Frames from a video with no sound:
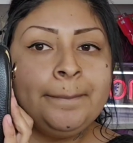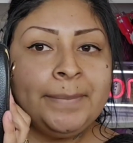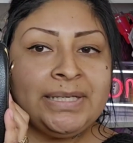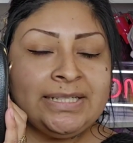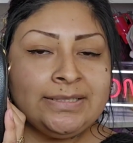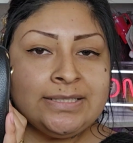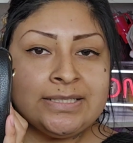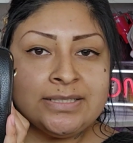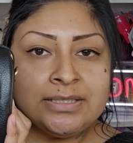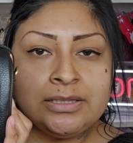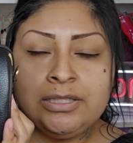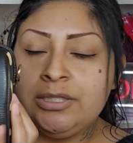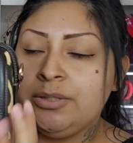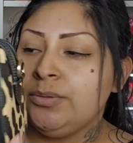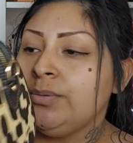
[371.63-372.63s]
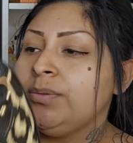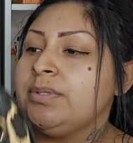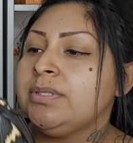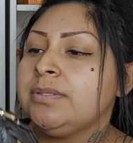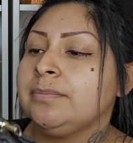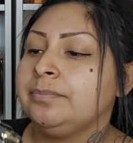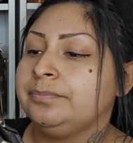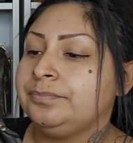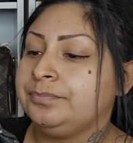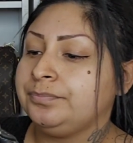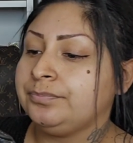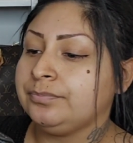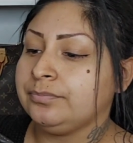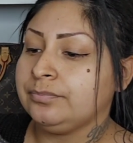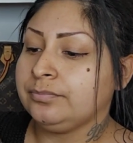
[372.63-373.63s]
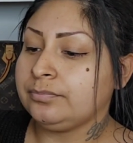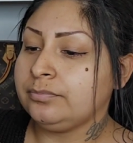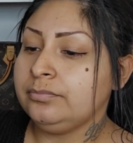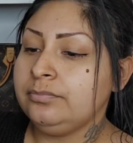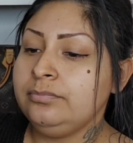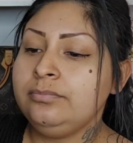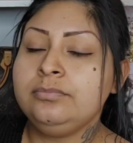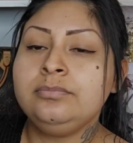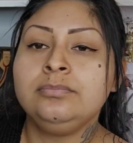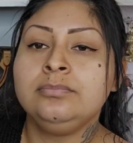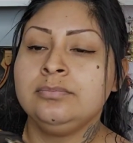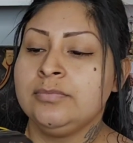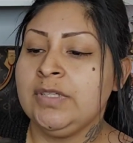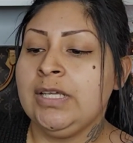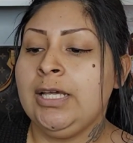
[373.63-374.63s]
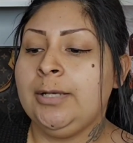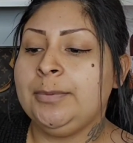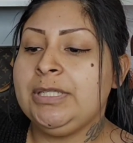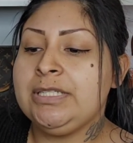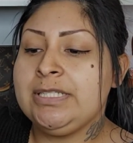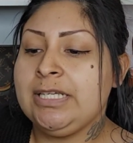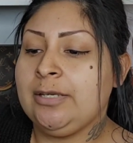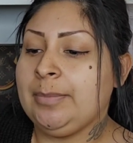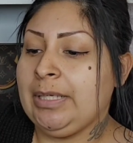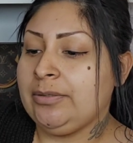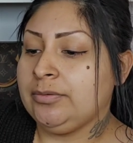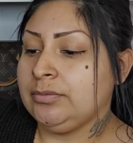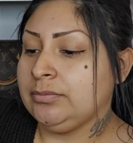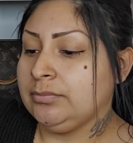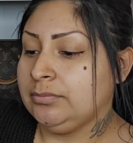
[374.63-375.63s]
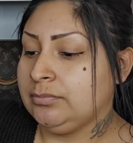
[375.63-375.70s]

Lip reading: But it does close. I'm going to take them out.